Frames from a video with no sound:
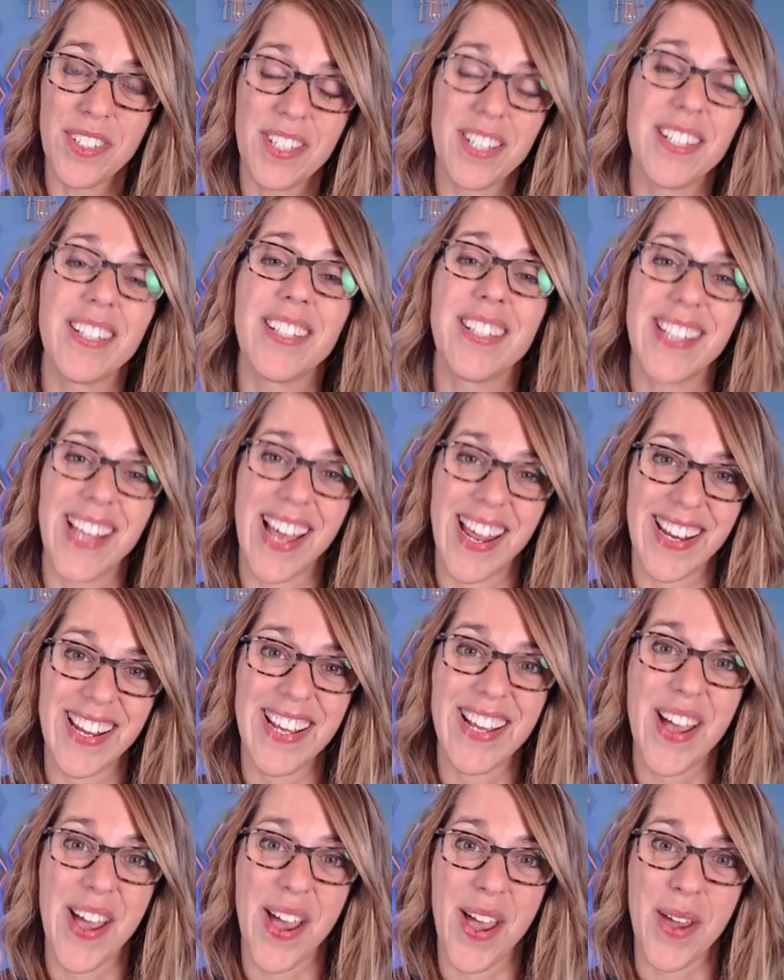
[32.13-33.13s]
to
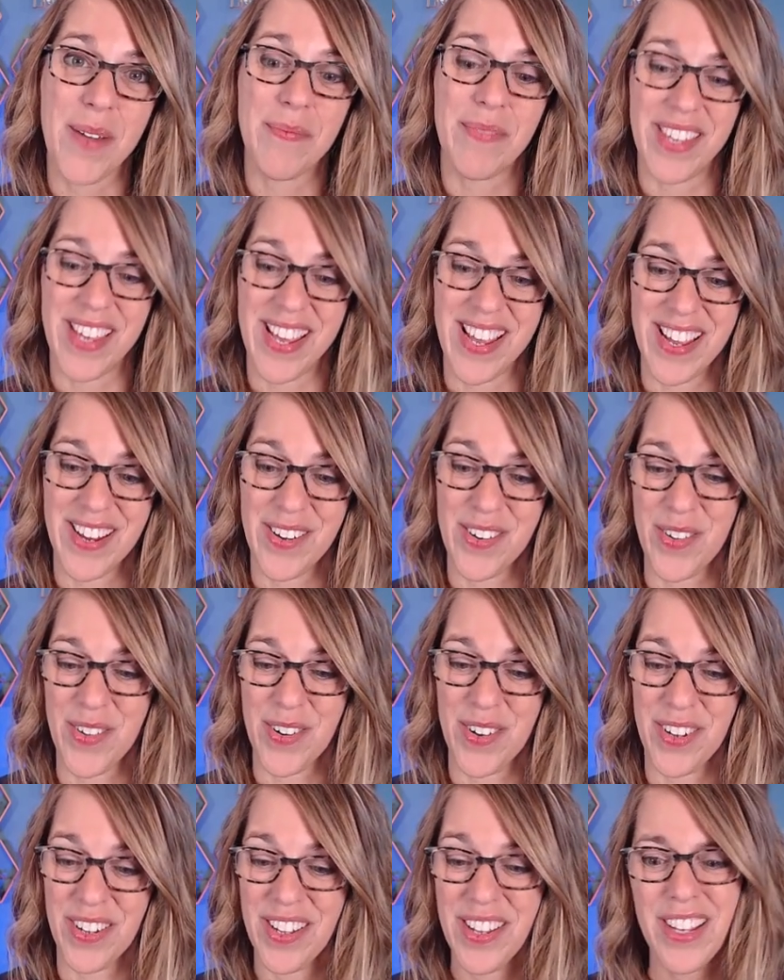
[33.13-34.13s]
setting up the
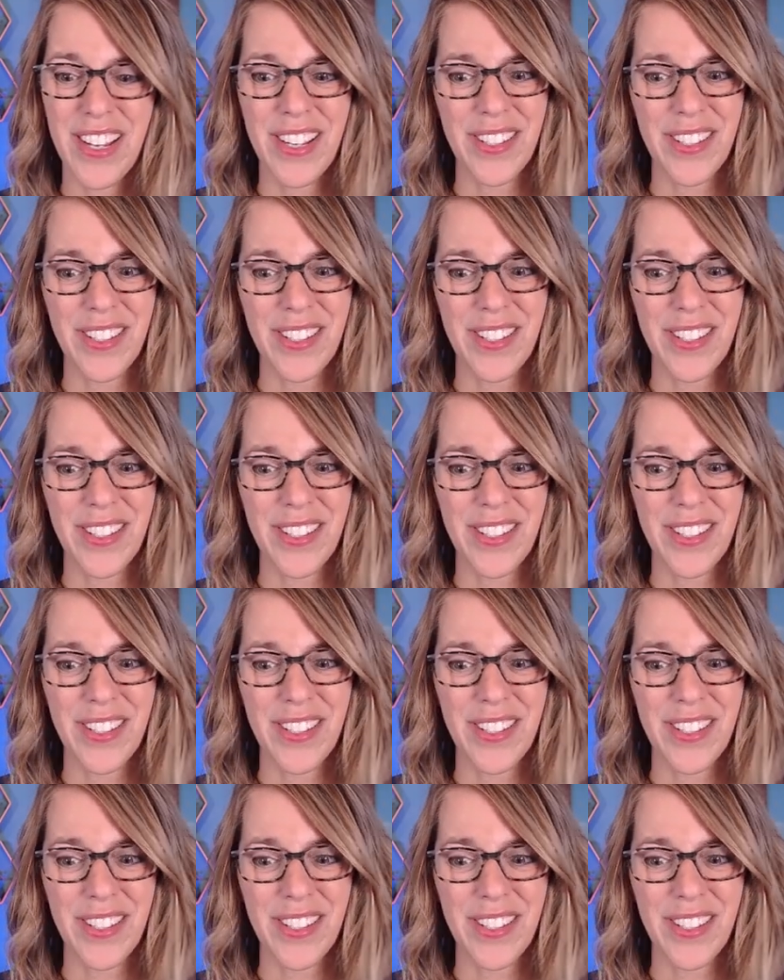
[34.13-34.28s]
integral.